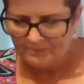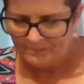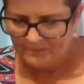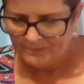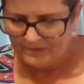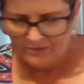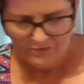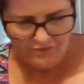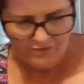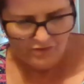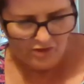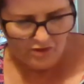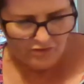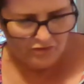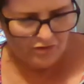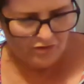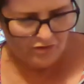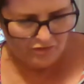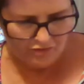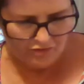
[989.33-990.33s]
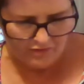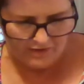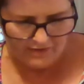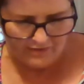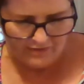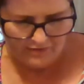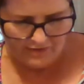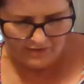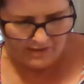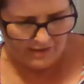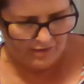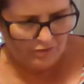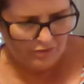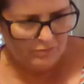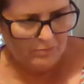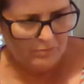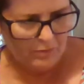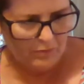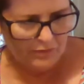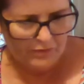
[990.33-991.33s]
So there's all sorts of things in
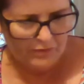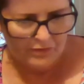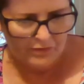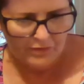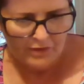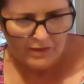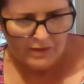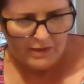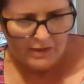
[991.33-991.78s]
each month.